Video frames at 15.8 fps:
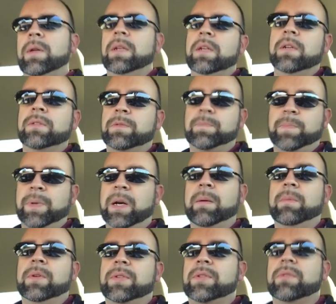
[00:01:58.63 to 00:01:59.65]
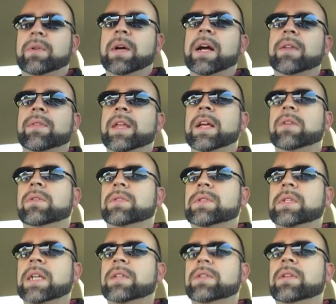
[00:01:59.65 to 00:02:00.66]
There's parables throughout that whole
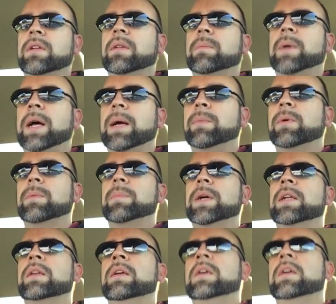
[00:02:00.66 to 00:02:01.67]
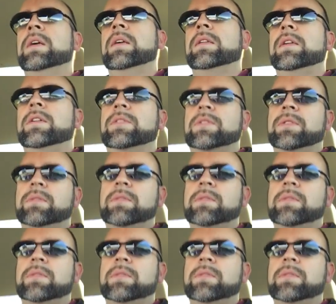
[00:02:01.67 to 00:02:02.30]
section of the Bible, but there's